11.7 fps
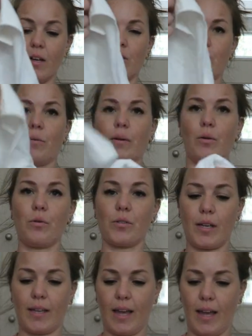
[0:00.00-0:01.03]
so it
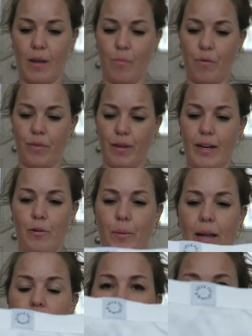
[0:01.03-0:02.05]
also came with the little
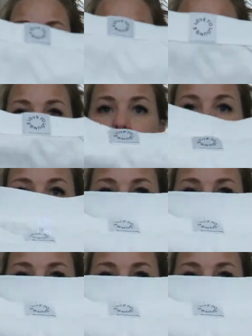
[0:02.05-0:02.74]
panties,